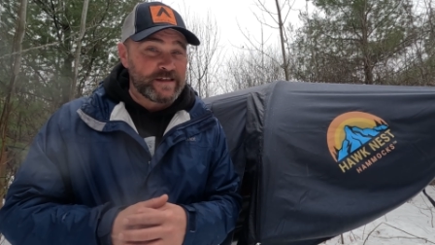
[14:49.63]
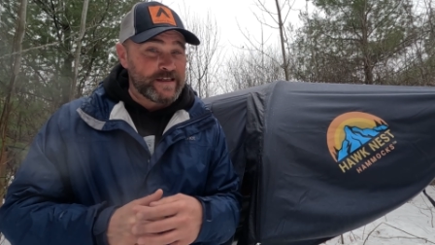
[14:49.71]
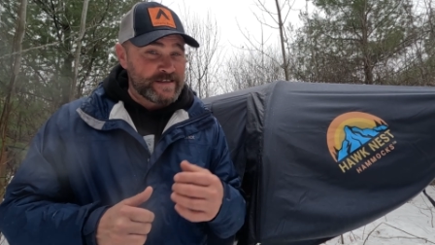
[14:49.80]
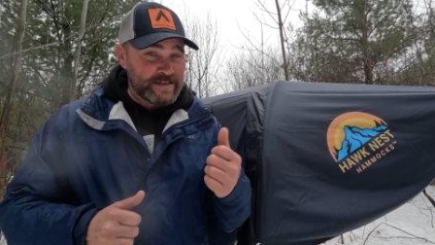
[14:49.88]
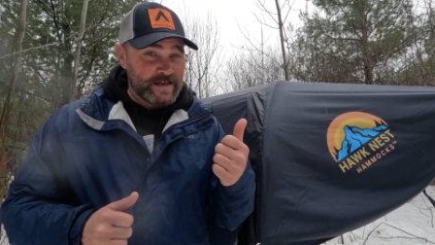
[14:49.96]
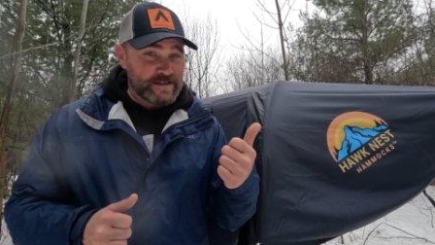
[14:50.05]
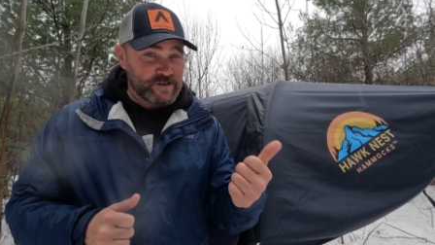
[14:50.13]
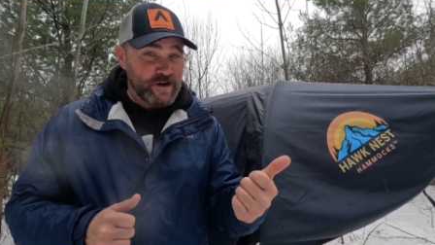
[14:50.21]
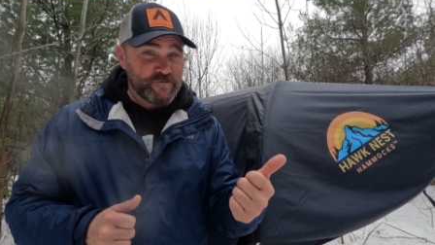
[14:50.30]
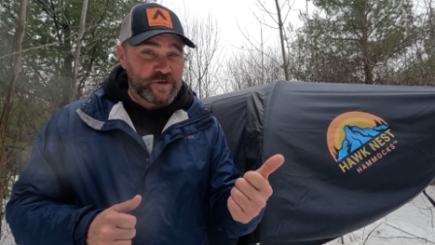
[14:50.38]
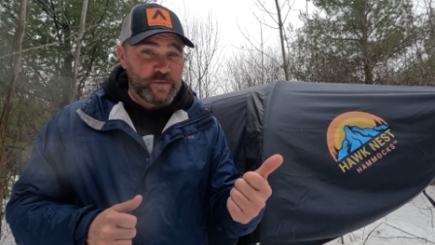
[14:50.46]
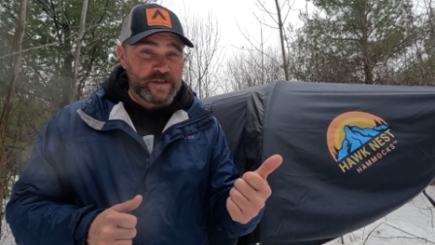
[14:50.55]
Is it as
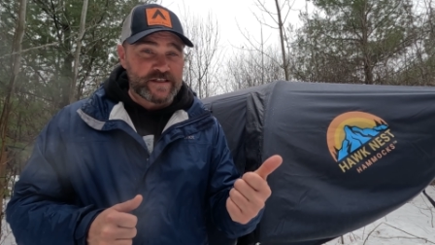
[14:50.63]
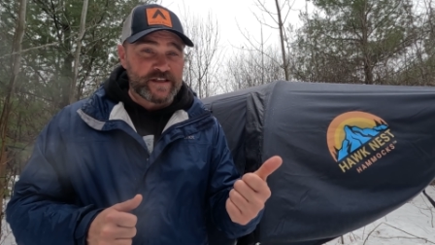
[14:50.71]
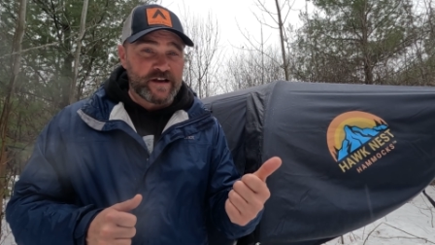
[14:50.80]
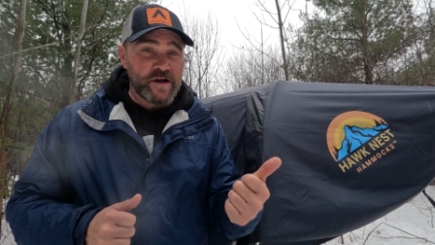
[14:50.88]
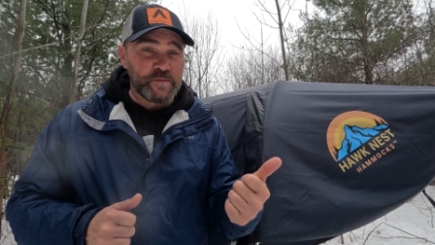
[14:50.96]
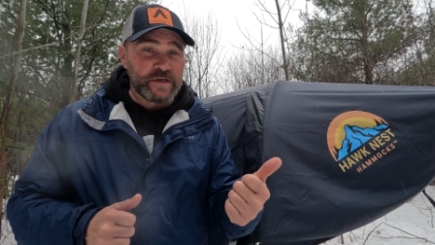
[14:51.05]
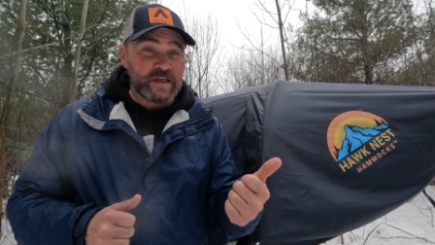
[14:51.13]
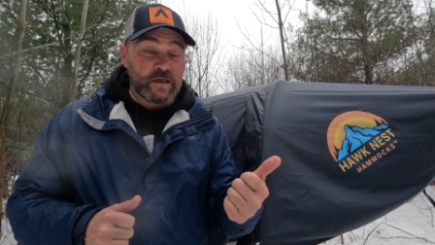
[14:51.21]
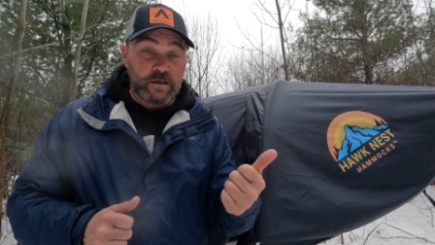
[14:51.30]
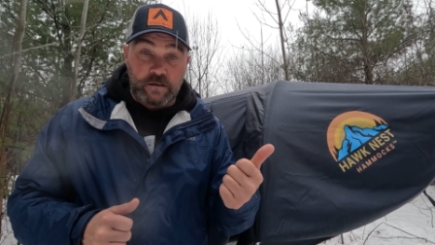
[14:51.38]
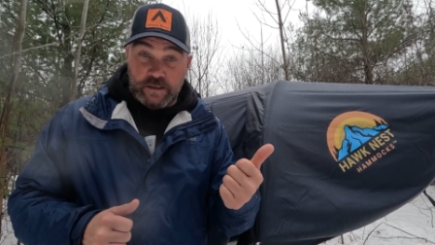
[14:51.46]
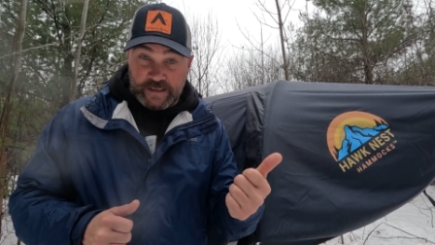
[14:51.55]
comfortable as the
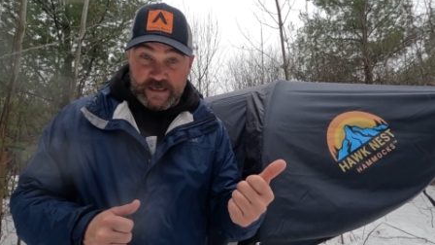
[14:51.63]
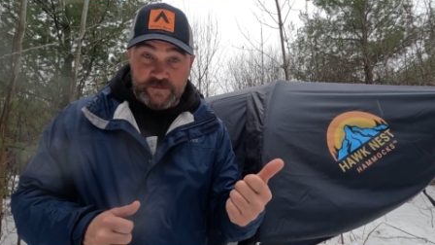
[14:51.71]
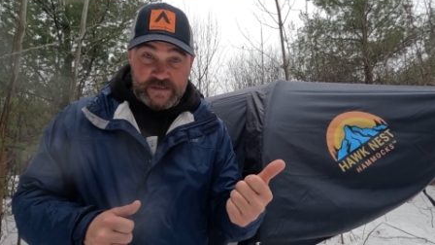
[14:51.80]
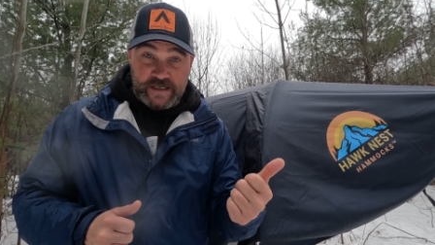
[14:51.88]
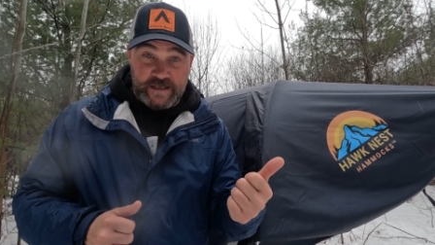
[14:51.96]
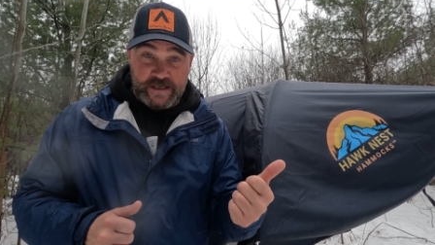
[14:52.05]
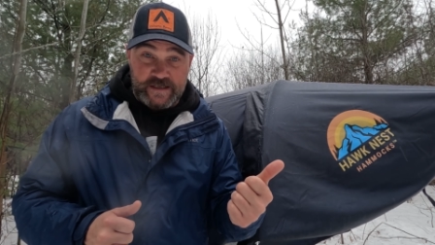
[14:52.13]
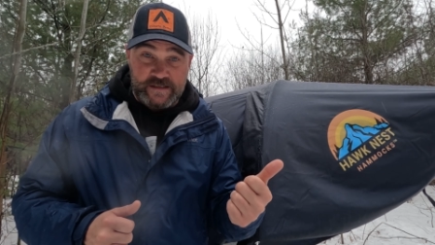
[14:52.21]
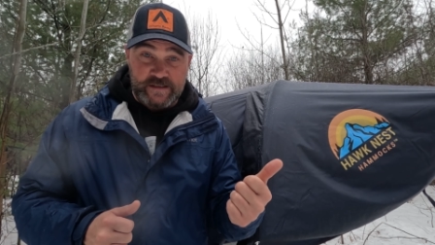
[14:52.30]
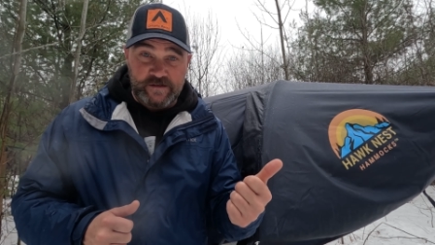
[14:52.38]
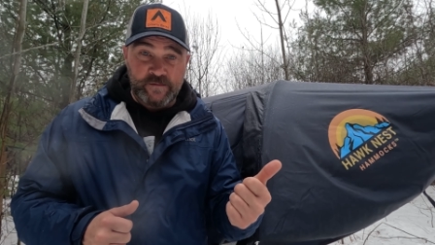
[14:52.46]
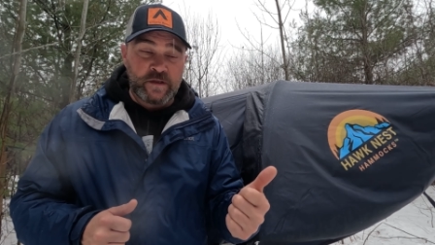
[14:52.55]
company claims that it
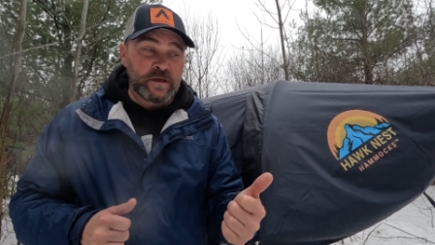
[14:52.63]
is?